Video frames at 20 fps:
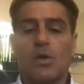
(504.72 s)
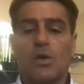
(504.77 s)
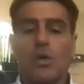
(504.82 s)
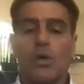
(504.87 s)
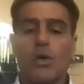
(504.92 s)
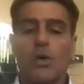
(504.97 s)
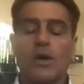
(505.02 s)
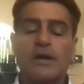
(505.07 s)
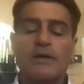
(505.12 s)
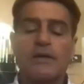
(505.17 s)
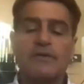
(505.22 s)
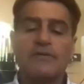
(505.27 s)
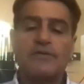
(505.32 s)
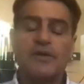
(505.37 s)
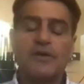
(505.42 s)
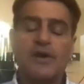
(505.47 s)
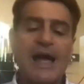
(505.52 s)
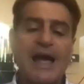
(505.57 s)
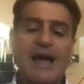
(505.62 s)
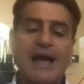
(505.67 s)
Or if
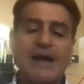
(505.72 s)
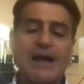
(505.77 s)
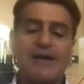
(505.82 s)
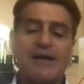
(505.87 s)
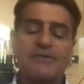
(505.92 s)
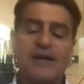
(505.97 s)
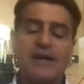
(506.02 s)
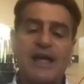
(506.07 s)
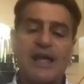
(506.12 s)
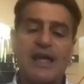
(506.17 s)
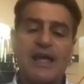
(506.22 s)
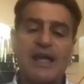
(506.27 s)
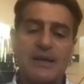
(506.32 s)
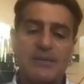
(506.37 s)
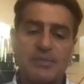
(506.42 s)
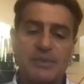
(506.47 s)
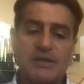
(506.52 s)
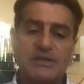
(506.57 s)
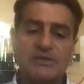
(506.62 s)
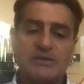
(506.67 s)
you have
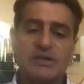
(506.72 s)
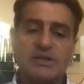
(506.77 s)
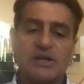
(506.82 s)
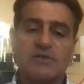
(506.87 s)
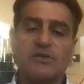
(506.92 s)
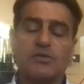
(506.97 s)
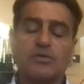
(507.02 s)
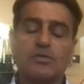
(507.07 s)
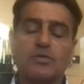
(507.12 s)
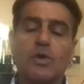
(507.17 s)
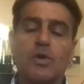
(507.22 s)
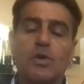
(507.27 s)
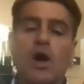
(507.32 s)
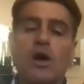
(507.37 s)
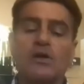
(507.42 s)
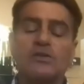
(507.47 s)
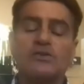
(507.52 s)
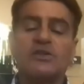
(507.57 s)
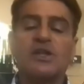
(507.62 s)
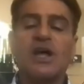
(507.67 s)
a piece of a
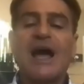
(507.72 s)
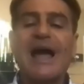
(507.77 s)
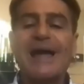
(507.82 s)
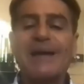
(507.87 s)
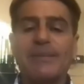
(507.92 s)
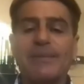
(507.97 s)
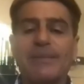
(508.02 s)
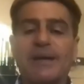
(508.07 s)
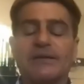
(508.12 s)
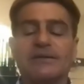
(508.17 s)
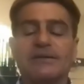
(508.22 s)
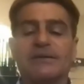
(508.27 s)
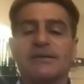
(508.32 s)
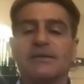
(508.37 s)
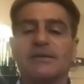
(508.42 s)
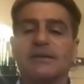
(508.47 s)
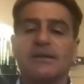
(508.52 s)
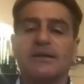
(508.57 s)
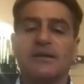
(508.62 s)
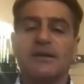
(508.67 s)
raw diamond,
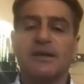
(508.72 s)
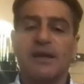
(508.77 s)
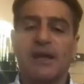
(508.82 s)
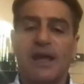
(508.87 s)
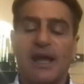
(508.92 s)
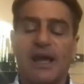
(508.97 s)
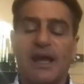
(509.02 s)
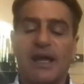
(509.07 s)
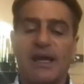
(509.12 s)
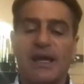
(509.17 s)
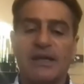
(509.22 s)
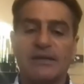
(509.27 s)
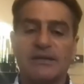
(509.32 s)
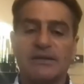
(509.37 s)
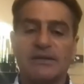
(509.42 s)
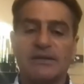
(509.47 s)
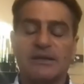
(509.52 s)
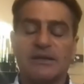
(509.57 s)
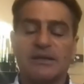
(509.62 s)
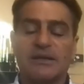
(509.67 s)

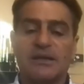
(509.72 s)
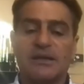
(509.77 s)
and